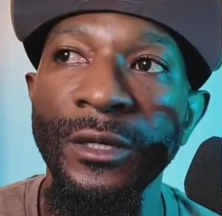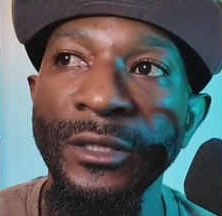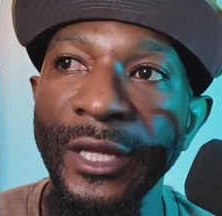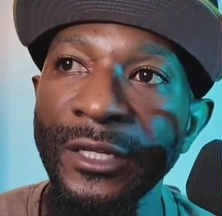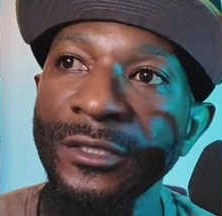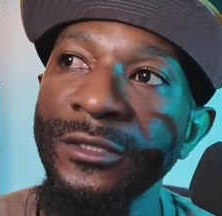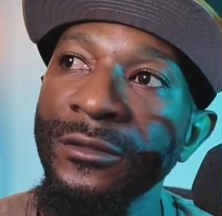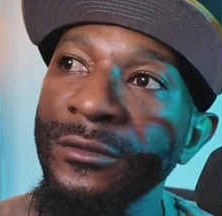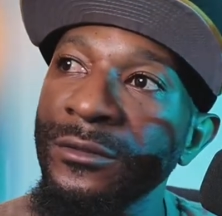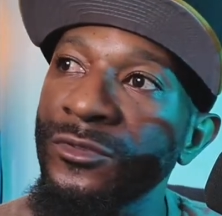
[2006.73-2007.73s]
They can
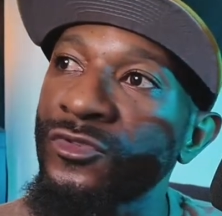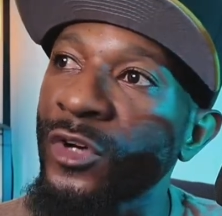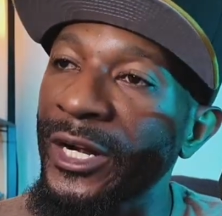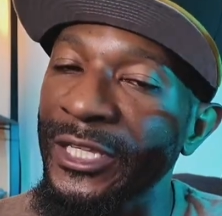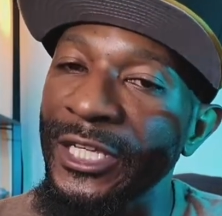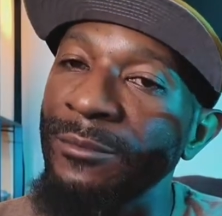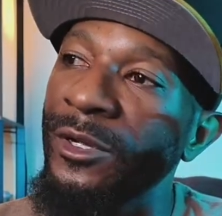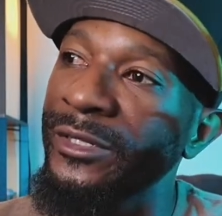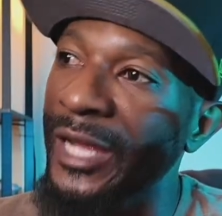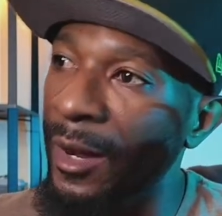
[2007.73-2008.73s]
try to keep
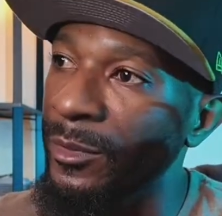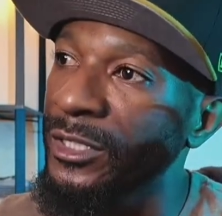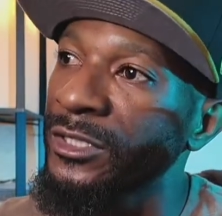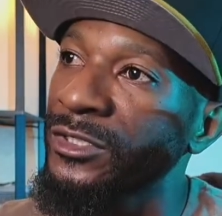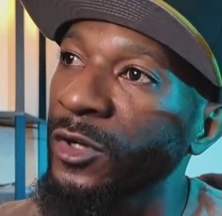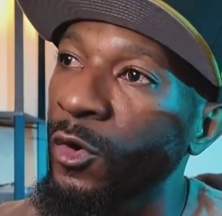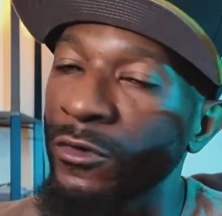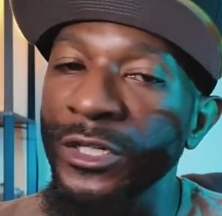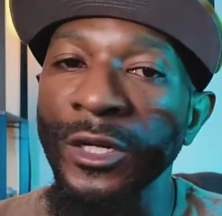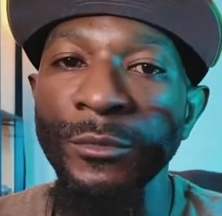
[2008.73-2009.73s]
their dominance over
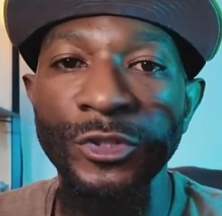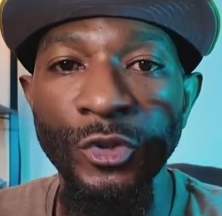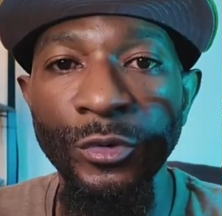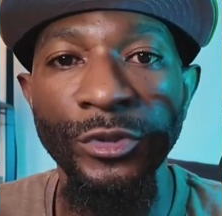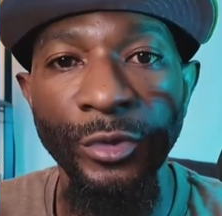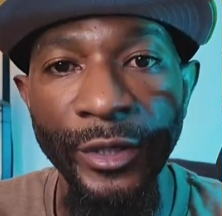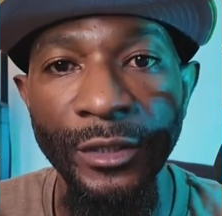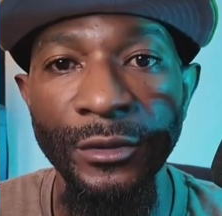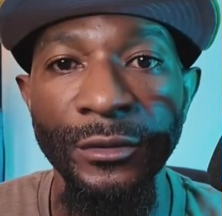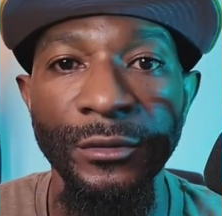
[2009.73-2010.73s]
the number 2 and 3.